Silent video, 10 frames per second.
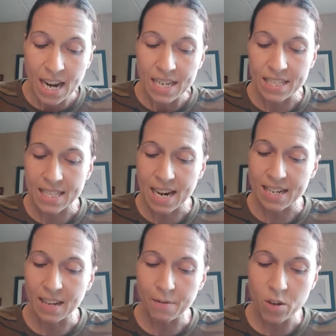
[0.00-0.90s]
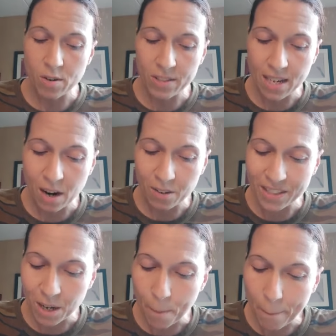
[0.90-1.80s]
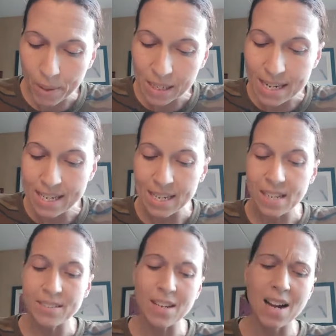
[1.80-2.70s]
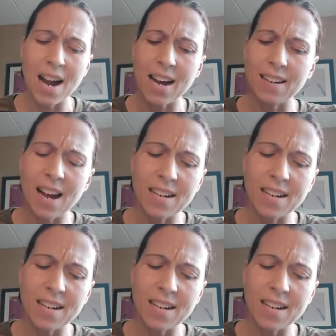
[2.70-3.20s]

Instead, give yourselves completely to God.